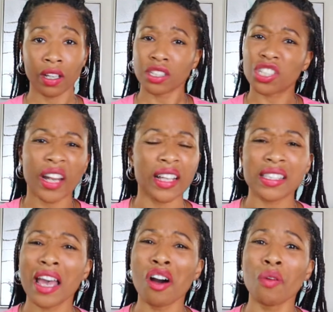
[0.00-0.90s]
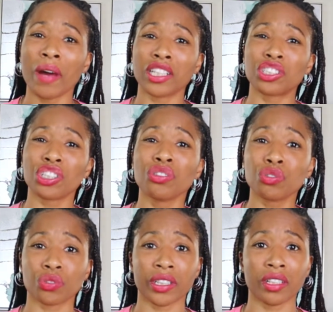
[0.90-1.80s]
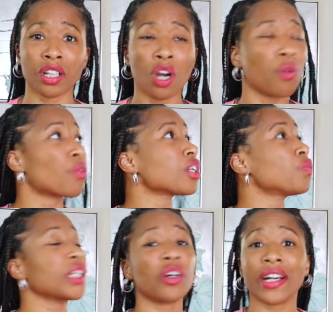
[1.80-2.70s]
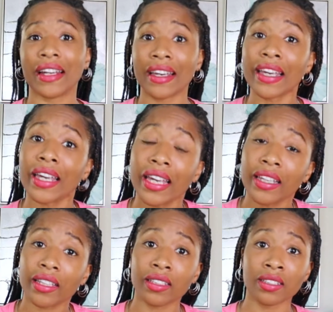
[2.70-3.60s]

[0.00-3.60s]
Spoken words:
Should I tell my children? What are we going to eat?